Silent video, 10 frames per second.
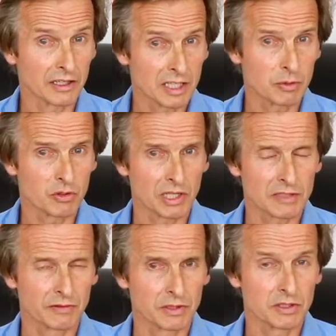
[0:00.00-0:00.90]
need to be
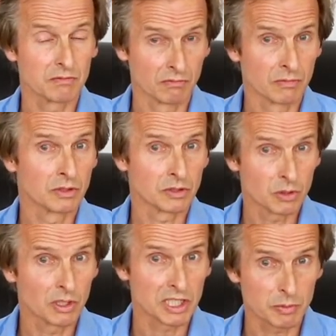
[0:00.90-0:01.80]
transferred
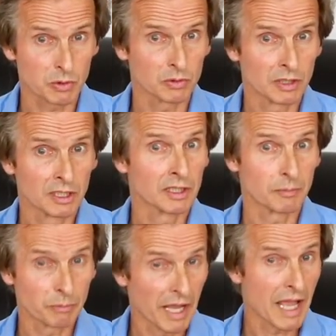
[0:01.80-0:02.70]
to a hospital,
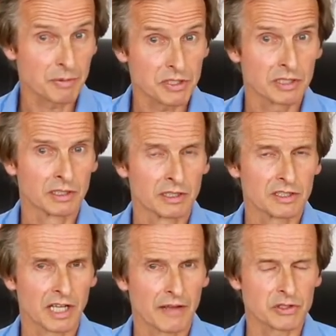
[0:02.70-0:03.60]
perhaps
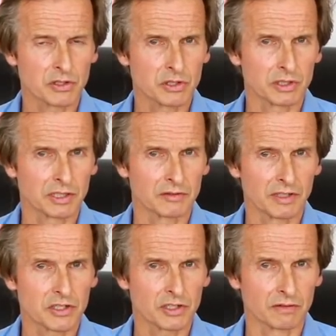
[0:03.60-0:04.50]
to have a surgical
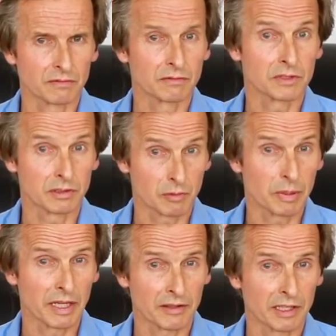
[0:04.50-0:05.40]
intervention to
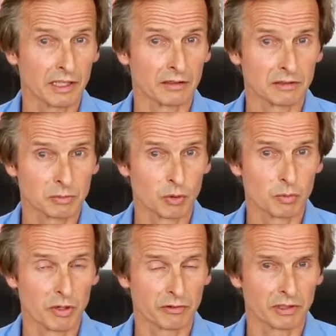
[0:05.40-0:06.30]
repair the small
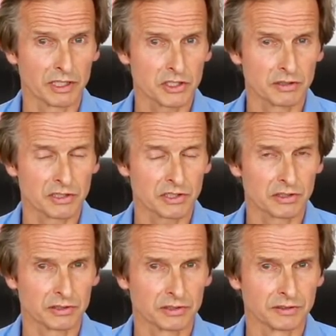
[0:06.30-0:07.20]
perforation that's
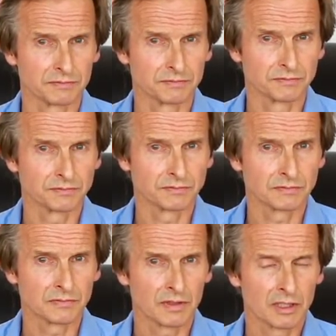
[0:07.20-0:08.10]
occurred.
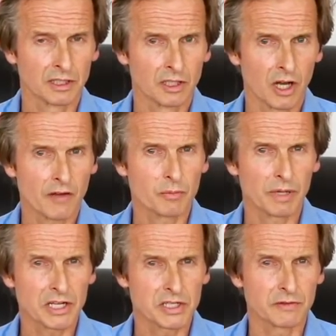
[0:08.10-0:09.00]
Often
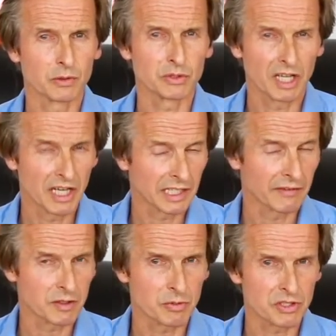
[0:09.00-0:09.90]
patients feel tired
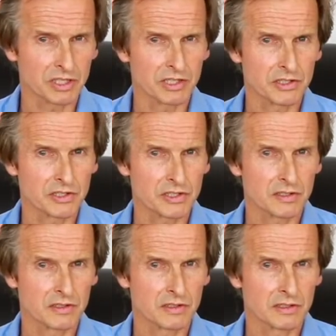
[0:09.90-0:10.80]
after procedures.
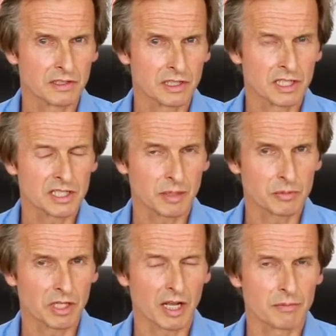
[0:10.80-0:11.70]

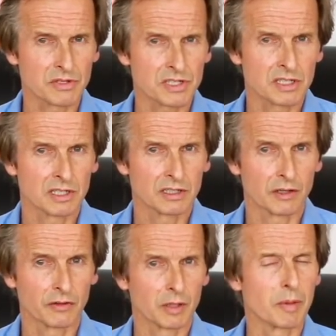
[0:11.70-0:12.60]
Sometimes
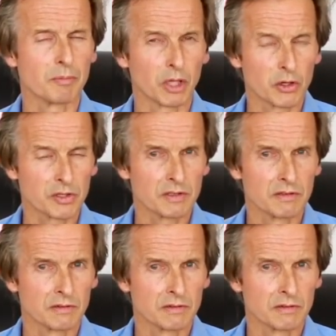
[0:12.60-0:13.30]
they'll feel a bit bloated,